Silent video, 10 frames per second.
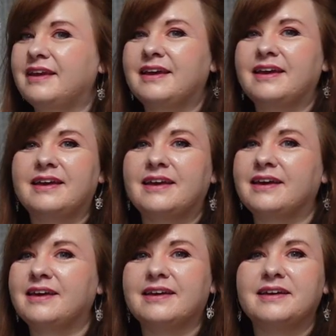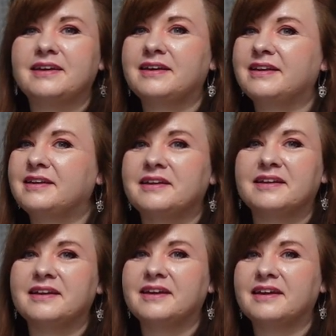
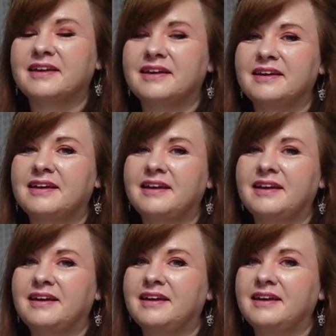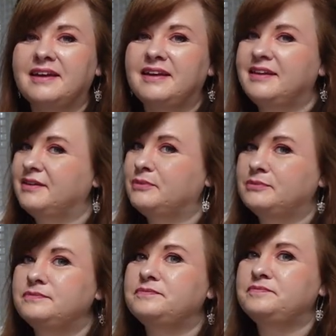
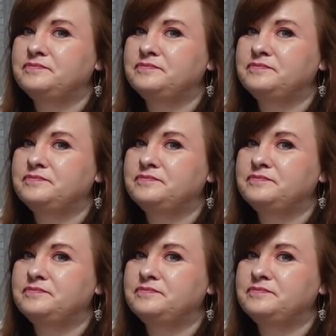No words are spoken by the person on screen.